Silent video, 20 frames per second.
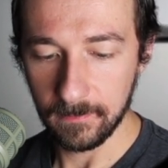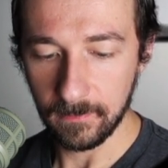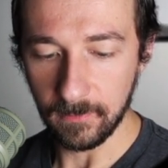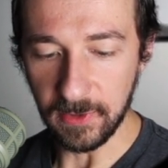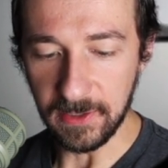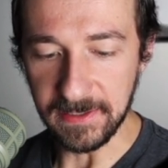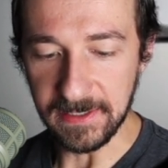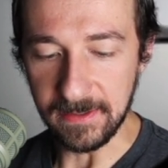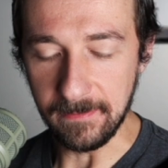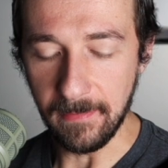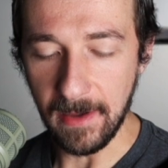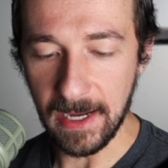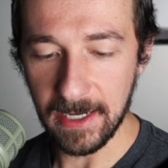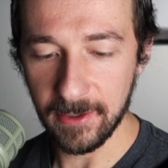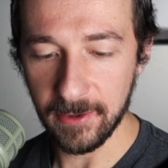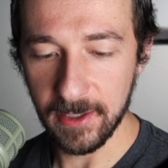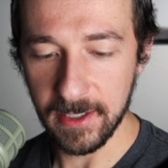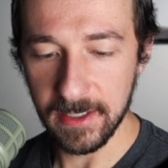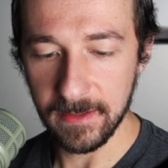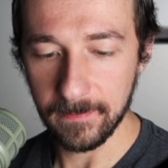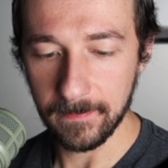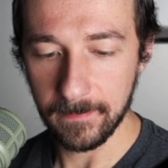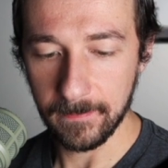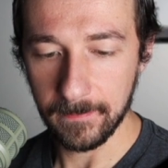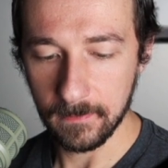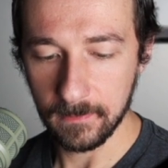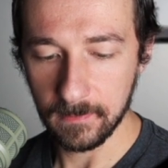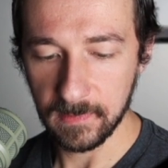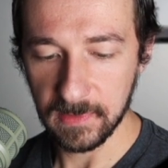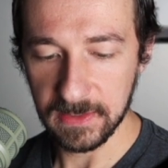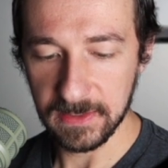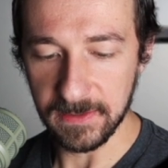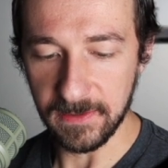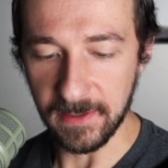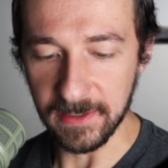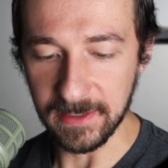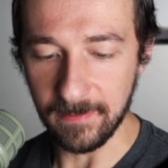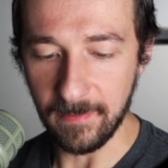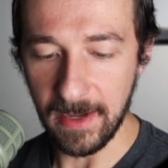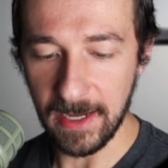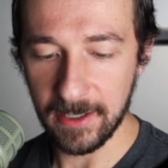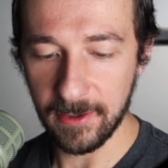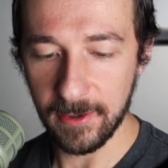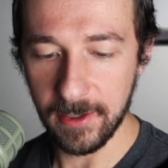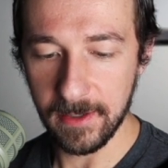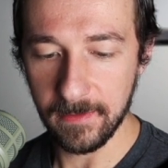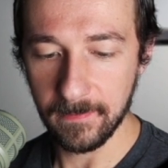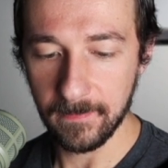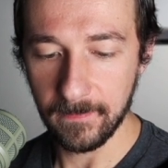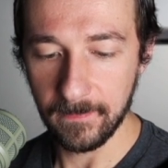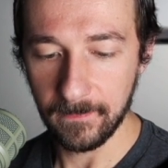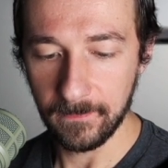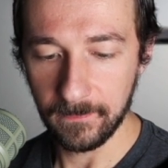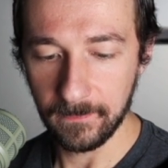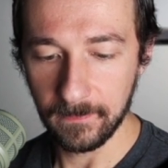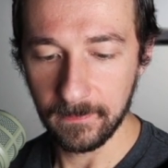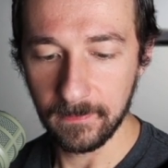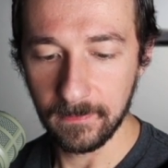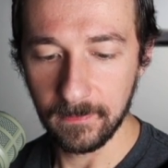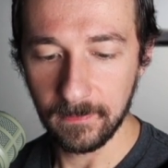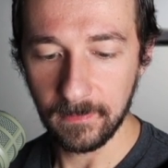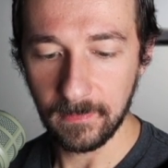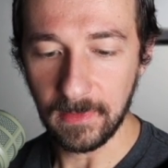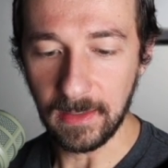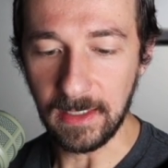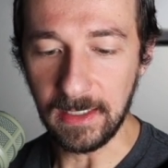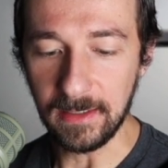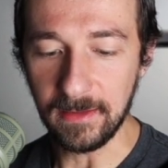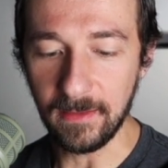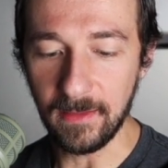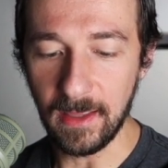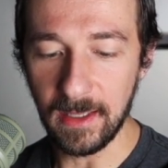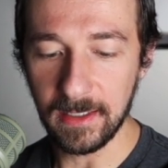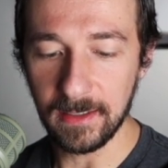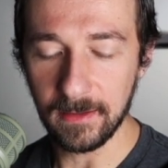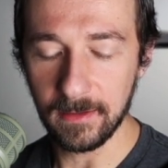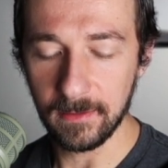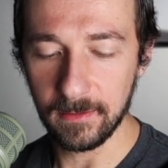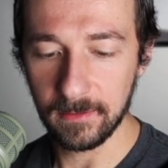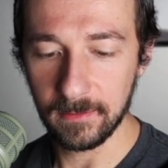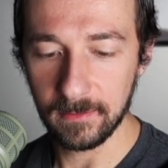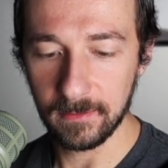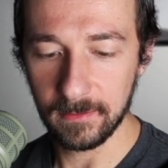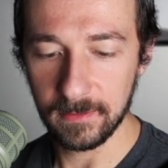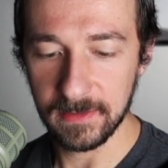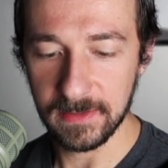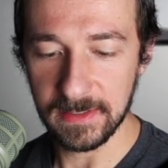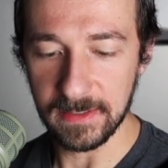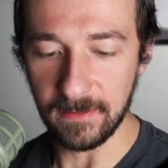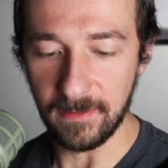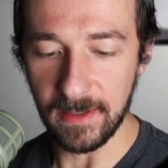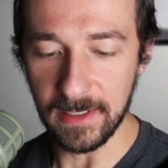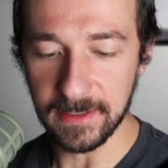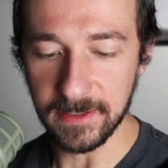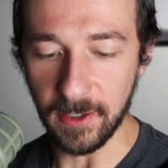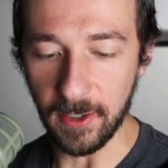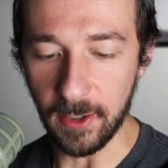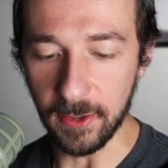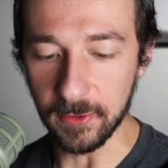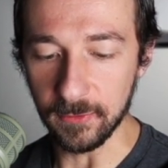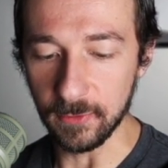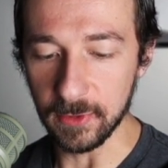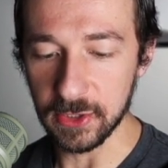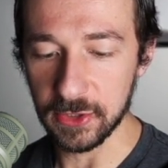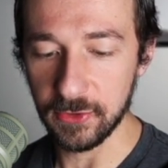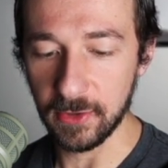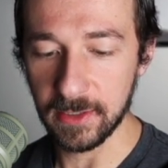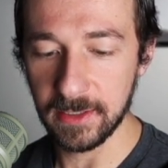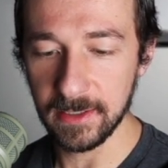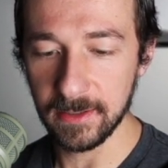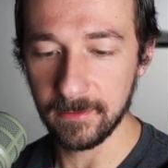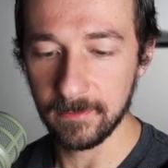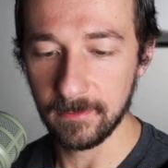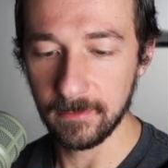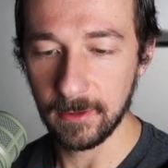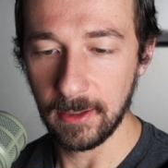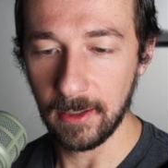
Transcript: We can see battery, select battery, and then select unrestricted.